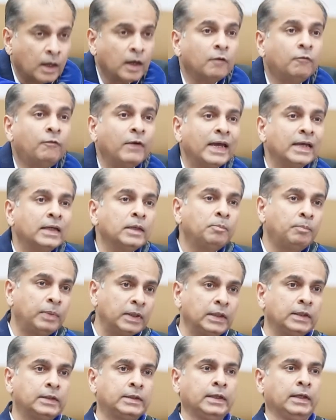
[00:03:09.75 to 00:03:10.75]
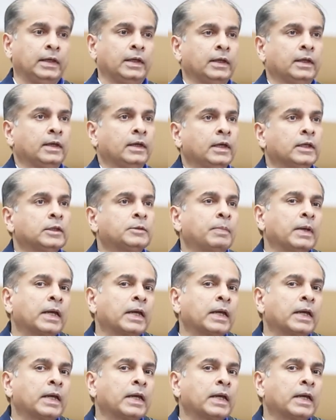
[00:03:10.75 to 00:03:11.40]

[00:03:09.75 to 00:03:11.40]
Availability has